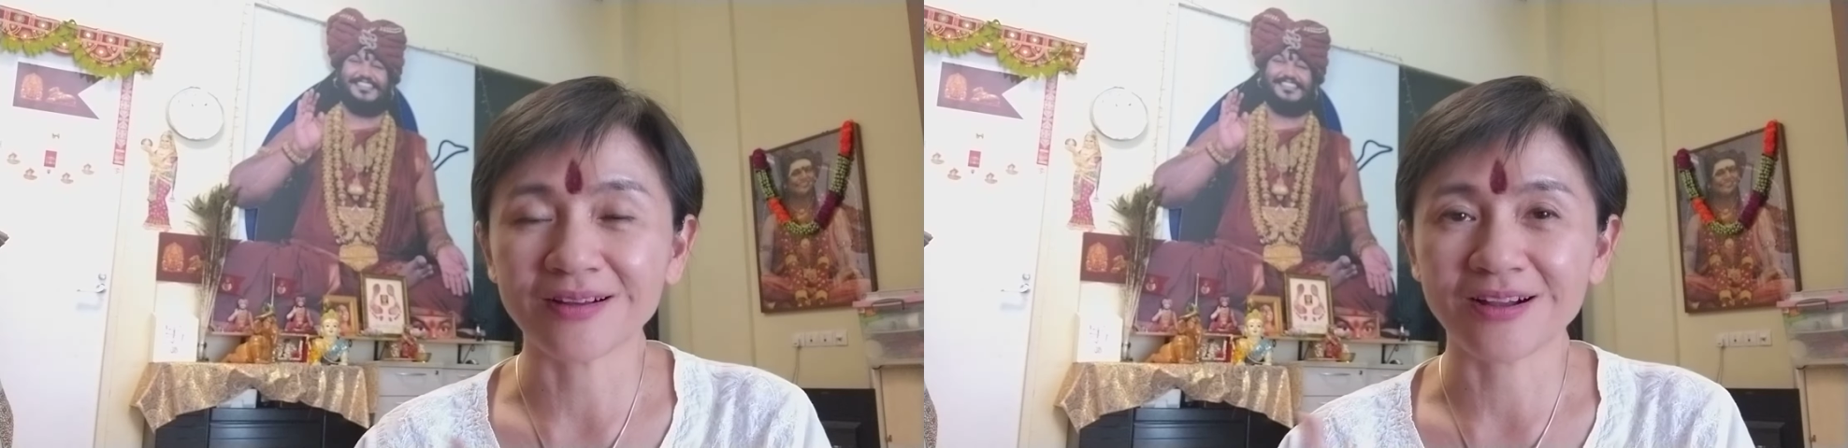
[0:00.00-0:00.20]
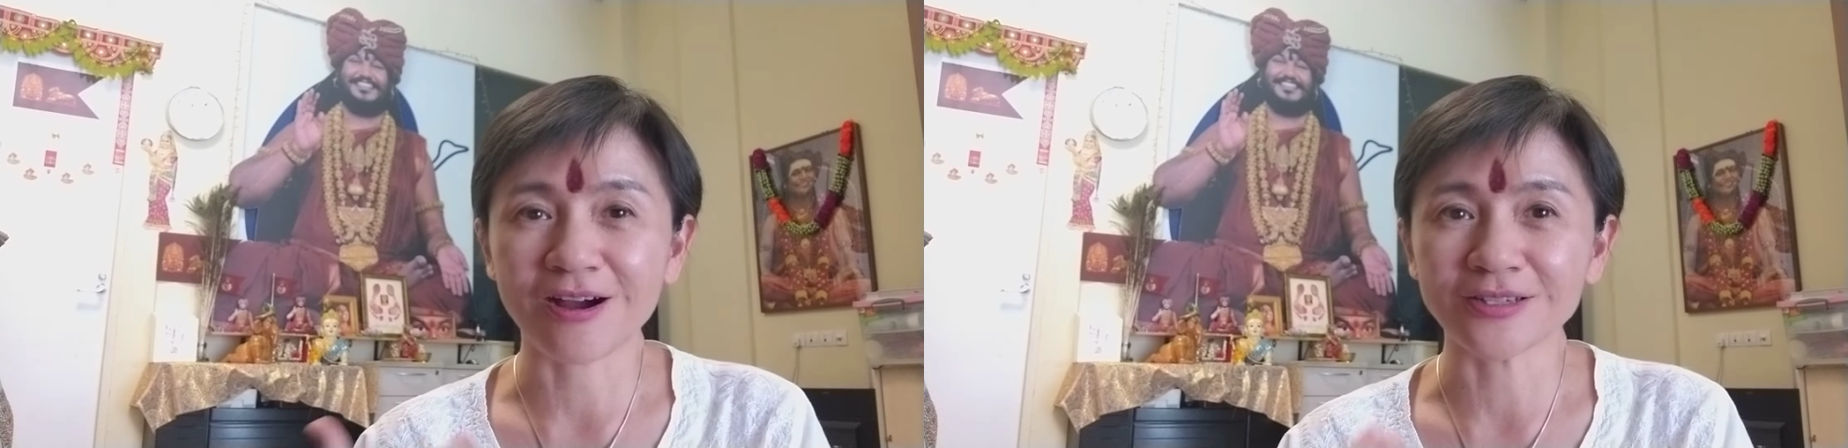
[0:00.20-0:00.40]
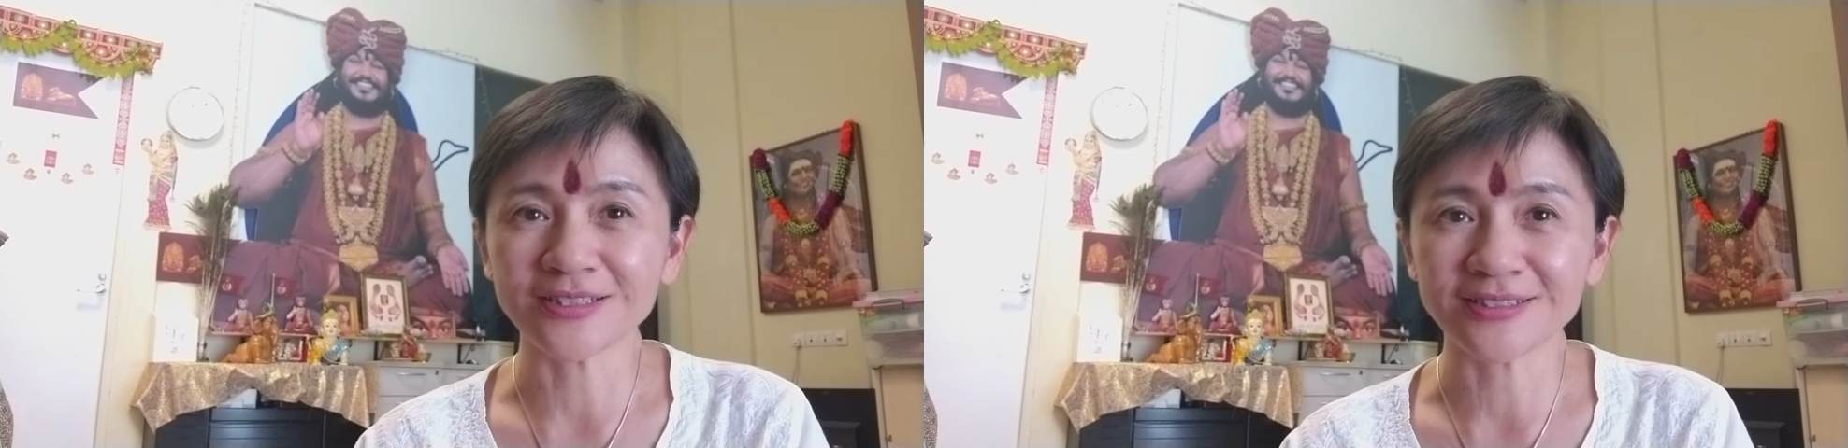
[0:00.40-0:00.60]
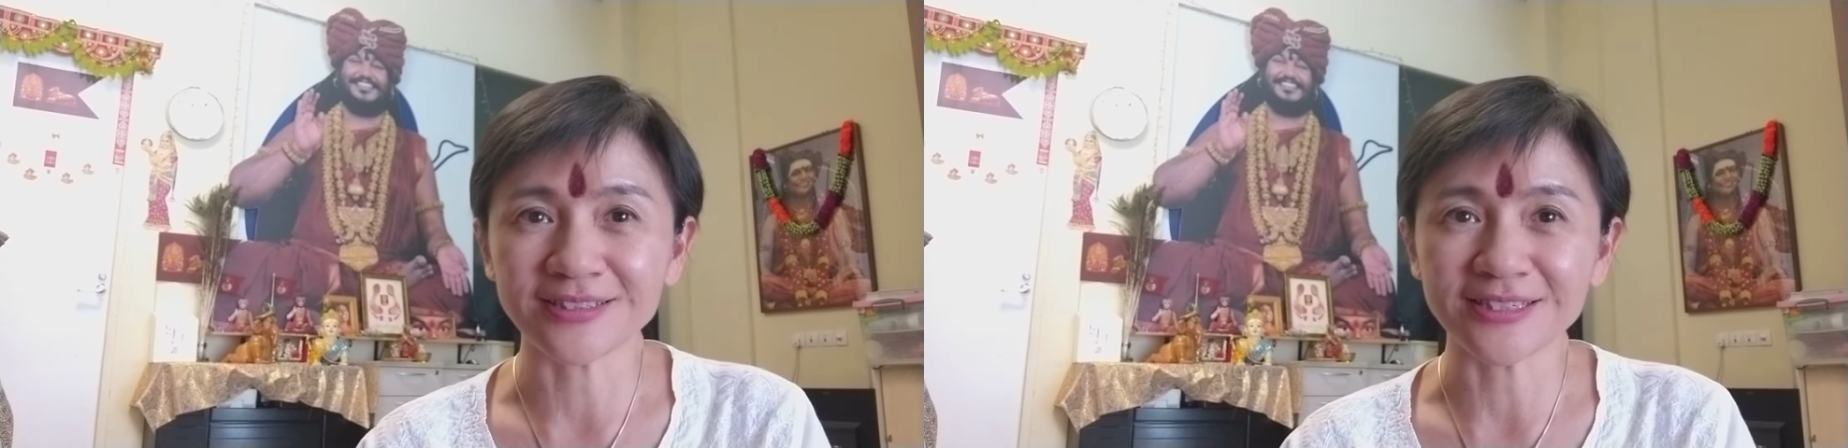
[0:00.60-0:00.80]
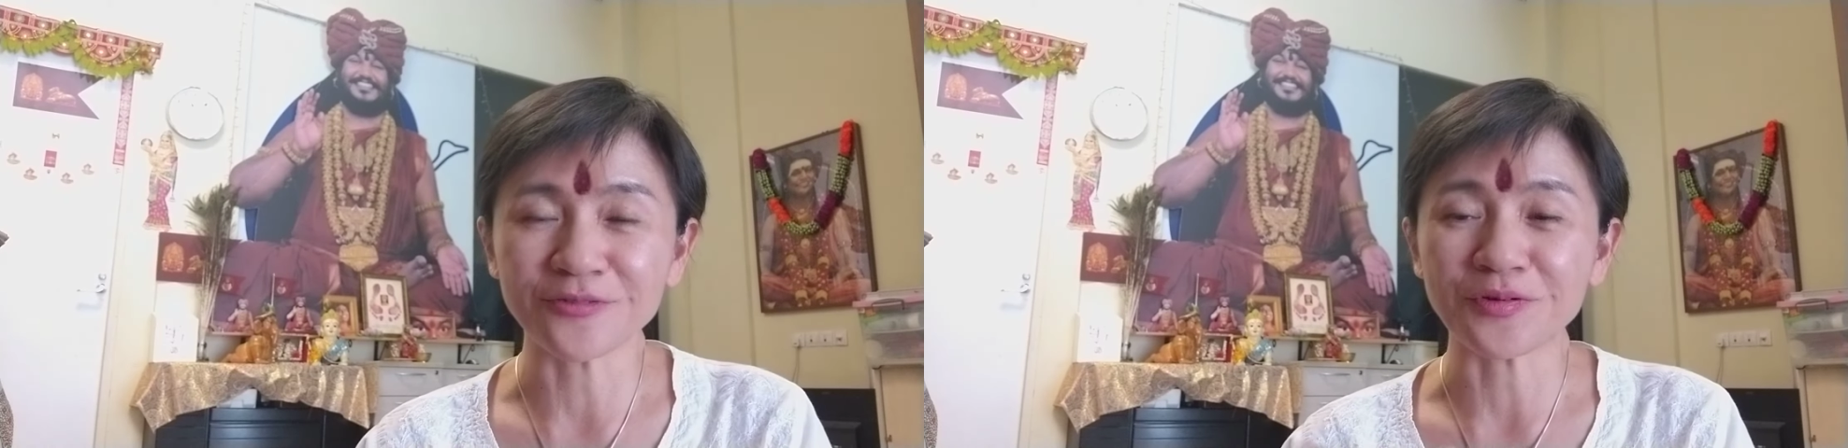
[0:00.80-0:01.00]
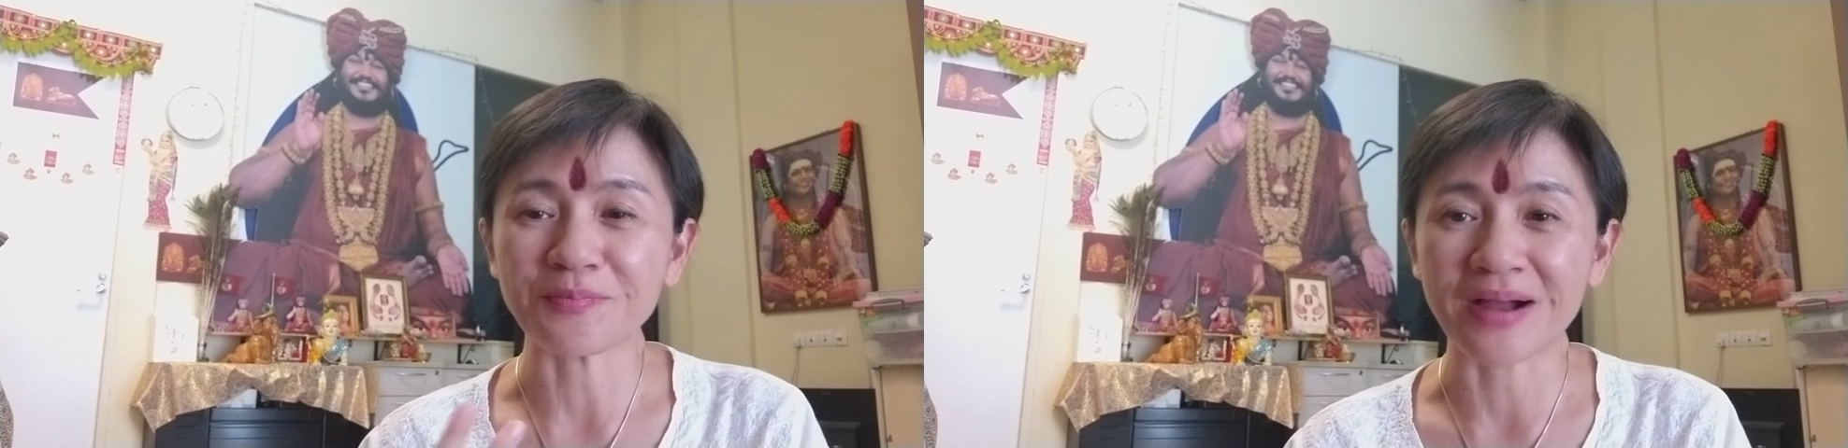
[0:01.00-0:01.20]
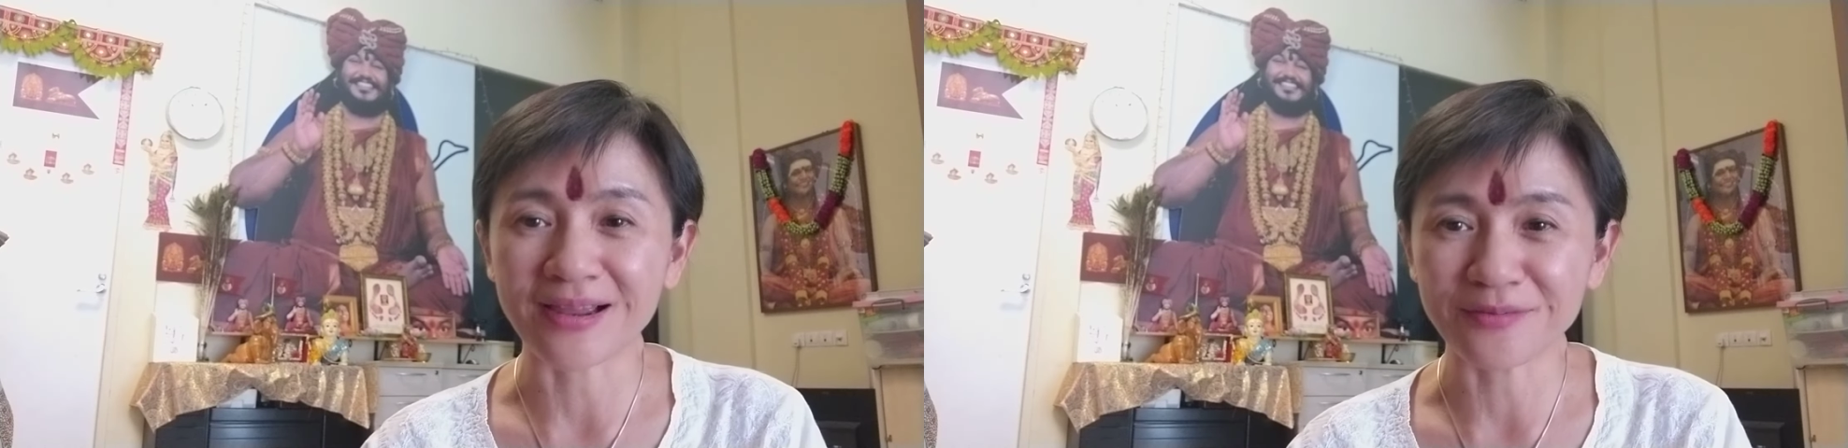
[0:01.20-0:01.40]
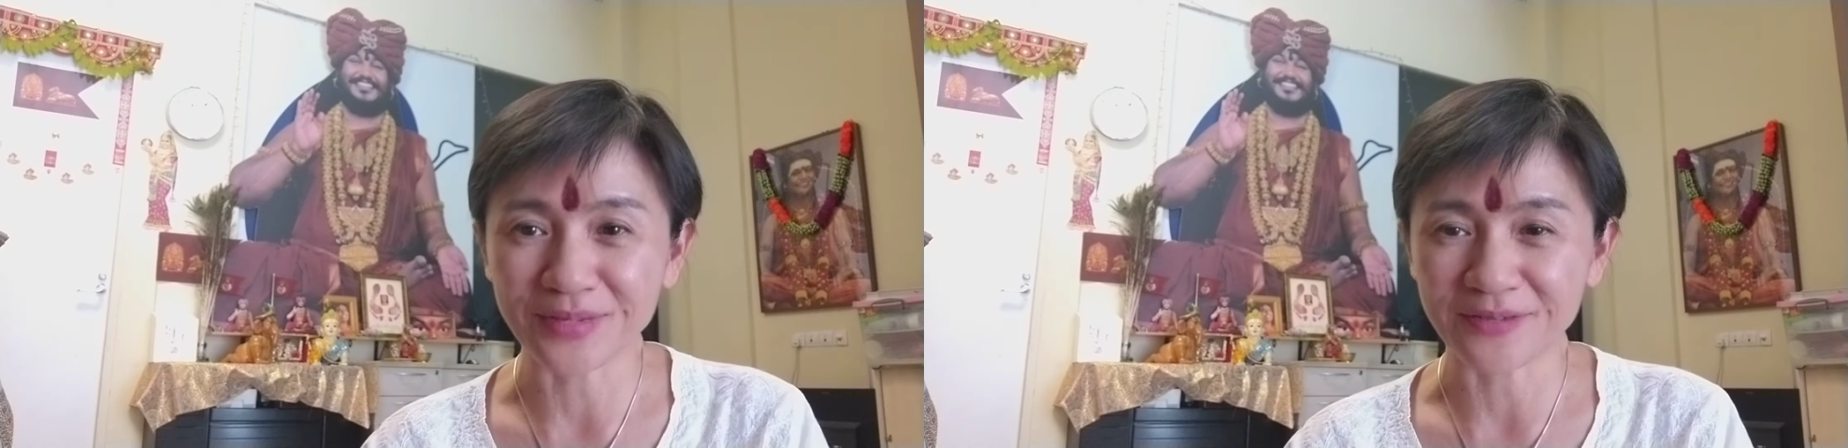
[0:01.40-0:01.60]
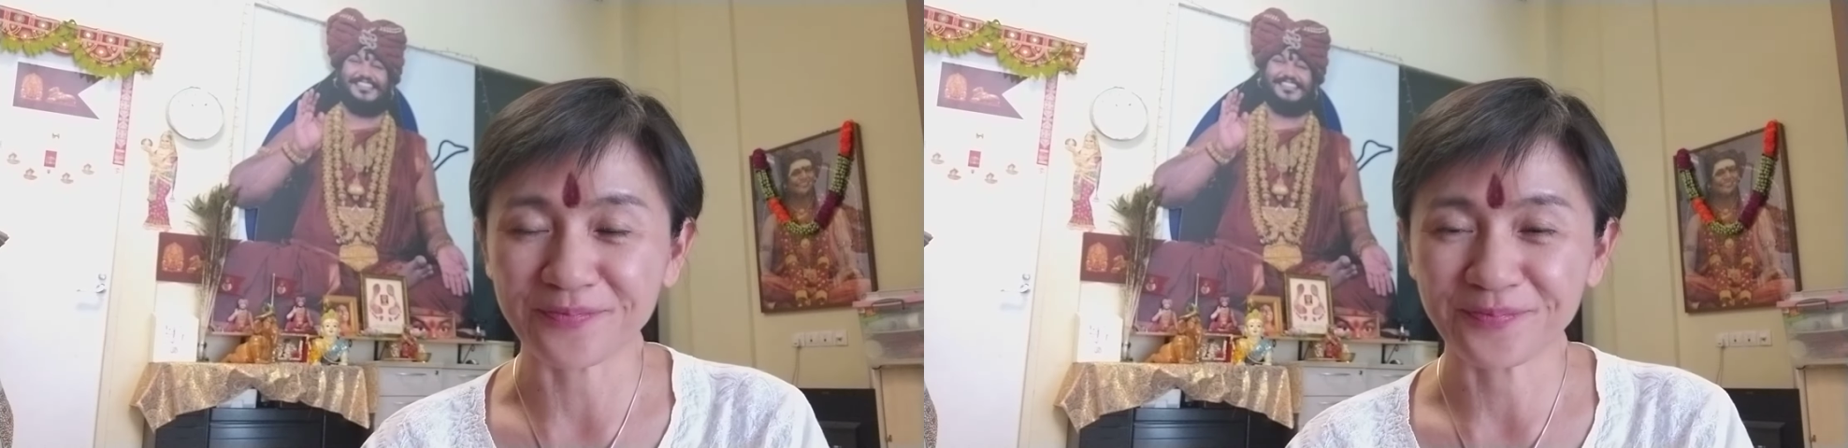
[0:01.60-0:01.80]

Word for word: constantly remind me